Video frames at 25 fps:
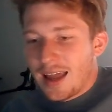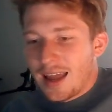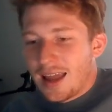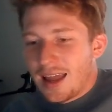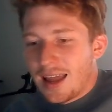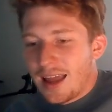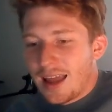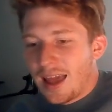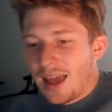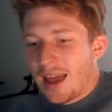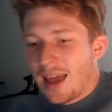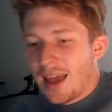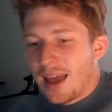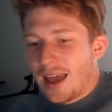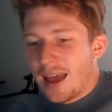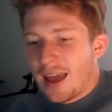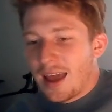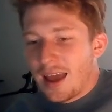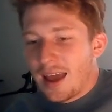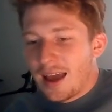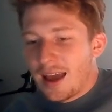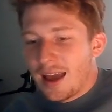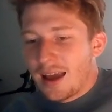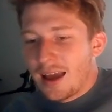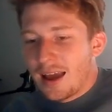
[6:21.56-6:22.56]

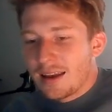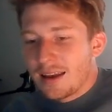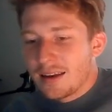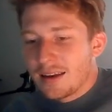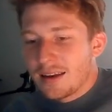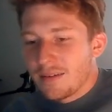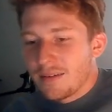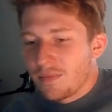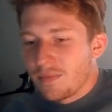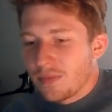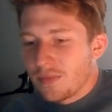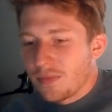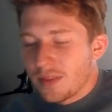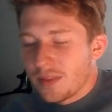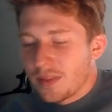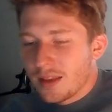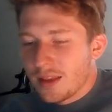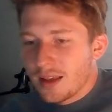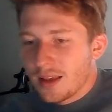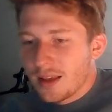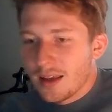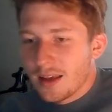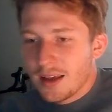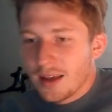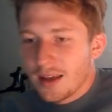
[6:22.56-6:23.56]
And
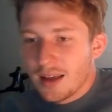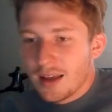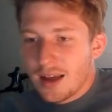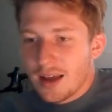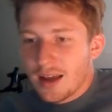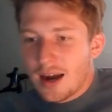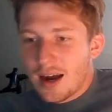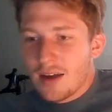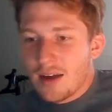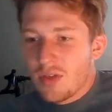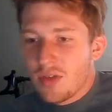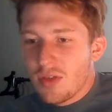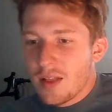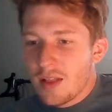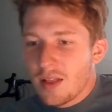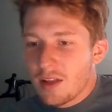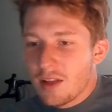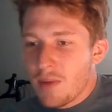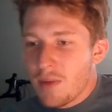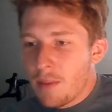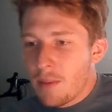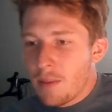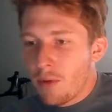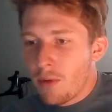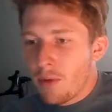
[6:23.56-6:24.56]
I think that's
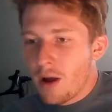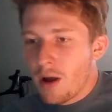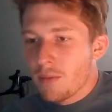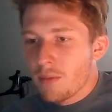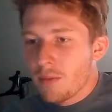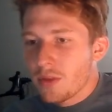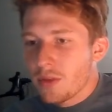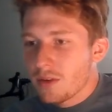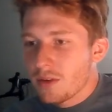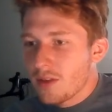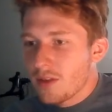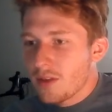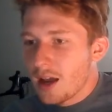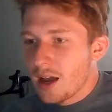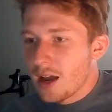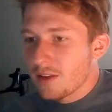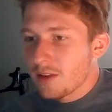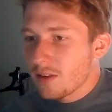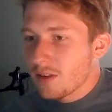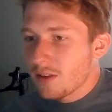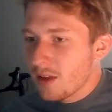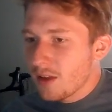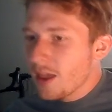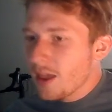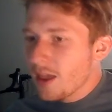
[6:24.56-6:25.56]
my problem with these decks.
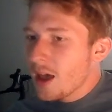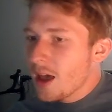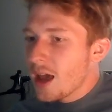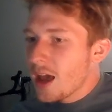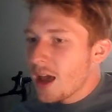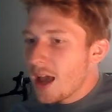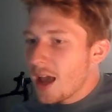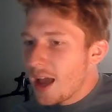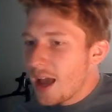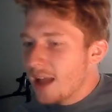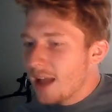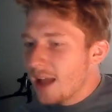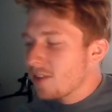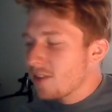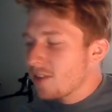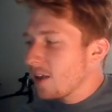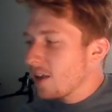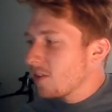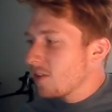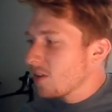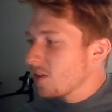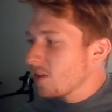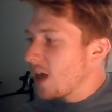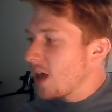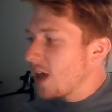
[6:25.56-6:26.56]
It's like,
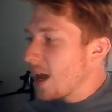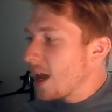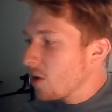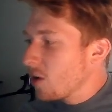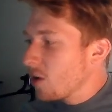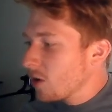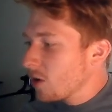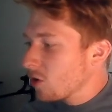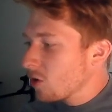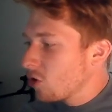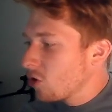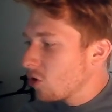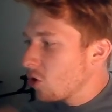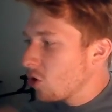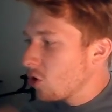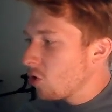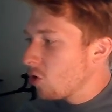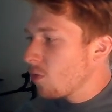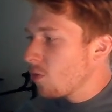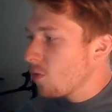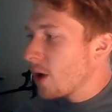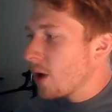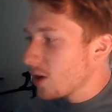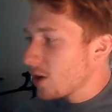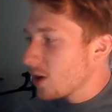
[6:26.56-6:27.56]
it's catering too
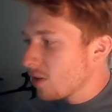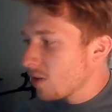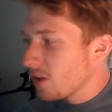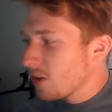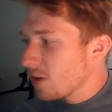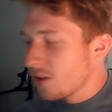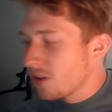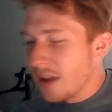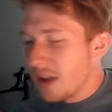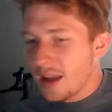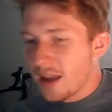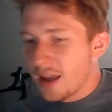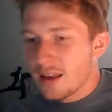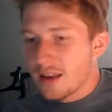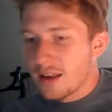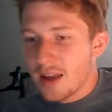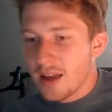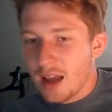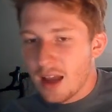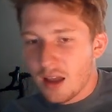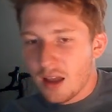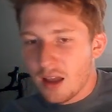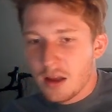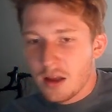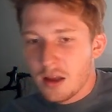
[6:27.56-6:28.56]
much. This is the second
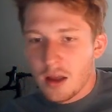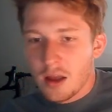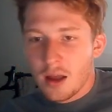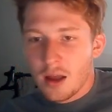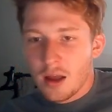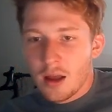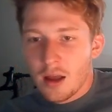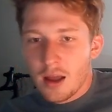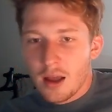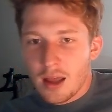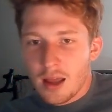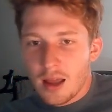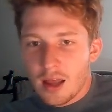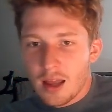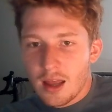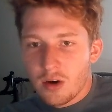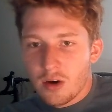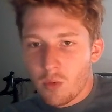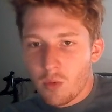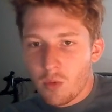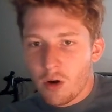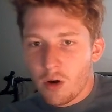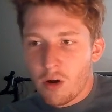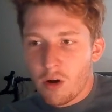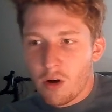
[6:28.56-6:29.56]
deck in a
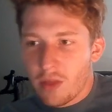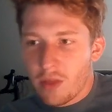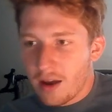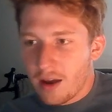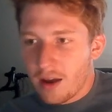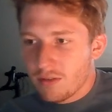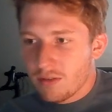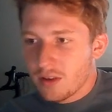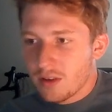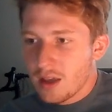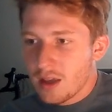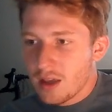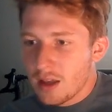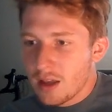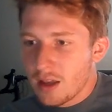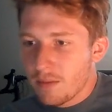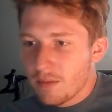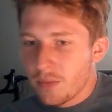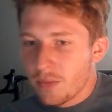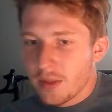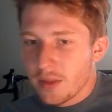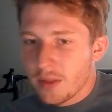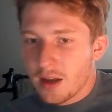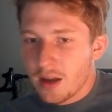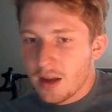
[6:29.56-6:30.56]
row that I've seen
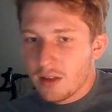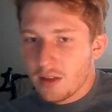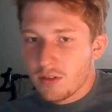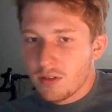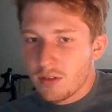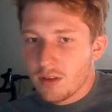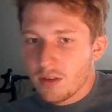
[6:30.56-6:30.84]
that's